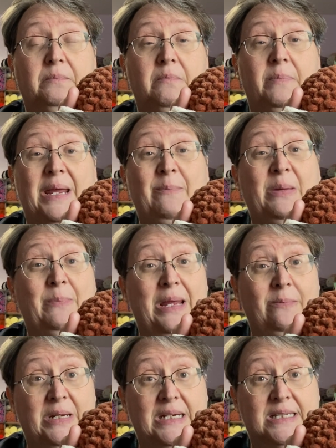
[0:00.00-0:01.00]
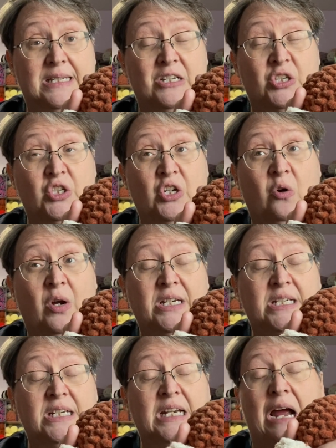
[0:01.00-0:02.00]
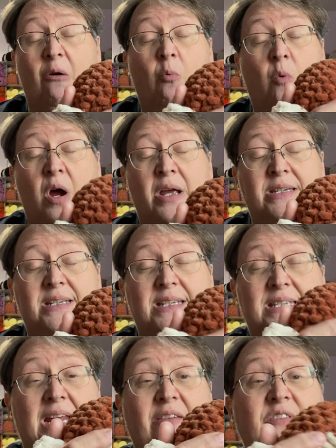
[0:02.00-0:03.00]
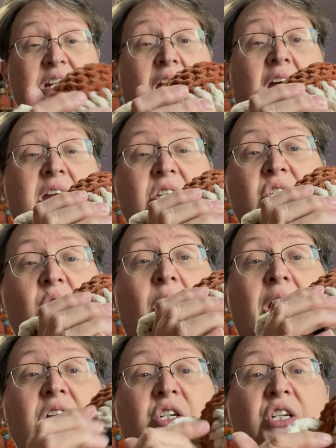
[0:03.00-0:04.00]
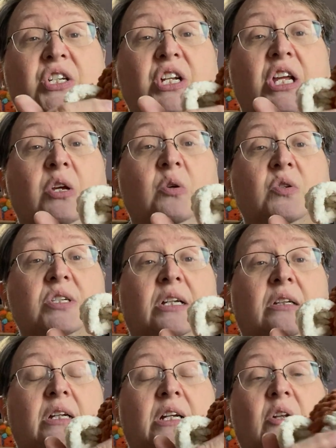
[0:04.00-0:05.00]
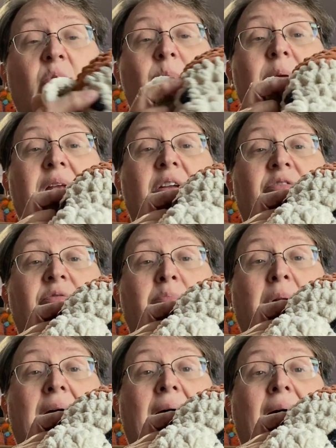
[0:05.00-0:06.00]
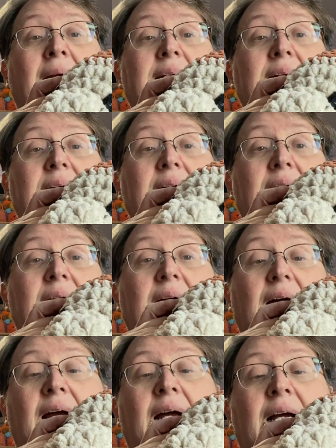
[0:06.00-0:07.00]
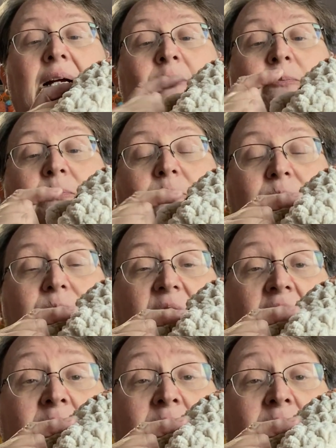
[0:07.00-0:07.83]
babies, and so I did not want safety eyes, so I just used a little bit of black a